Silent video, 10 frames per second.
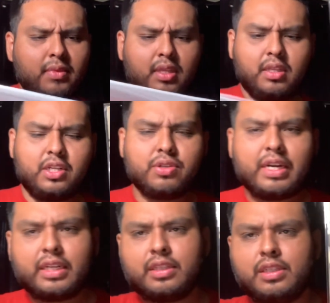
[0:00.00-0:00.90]
the
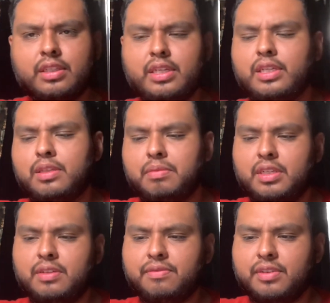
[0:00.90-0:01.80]
track listing is a bit
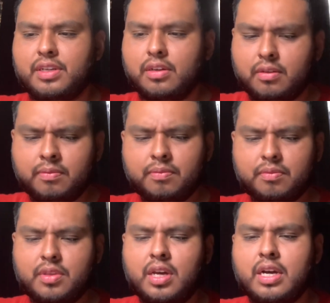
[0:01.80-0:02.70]
different.
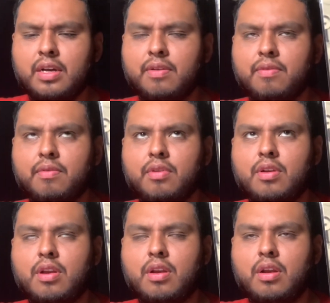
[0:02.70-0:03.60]
not
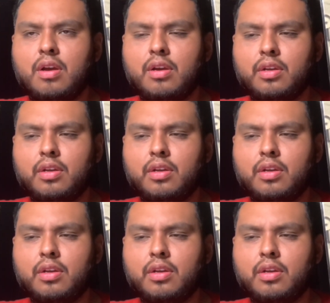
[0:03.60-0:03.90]
uh,